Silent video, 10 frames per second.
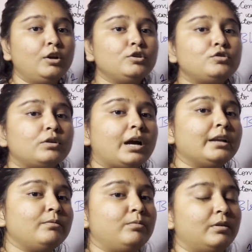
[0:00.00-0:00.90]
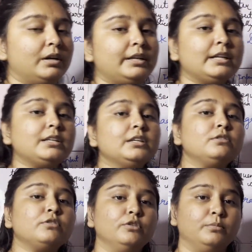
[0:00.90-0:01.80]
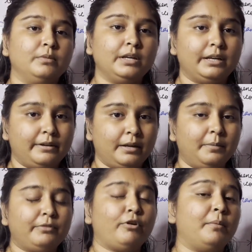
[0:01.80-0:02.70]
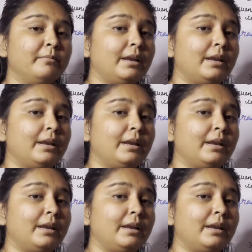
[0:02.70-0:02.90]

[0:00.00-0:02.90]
to convert it into human readable form.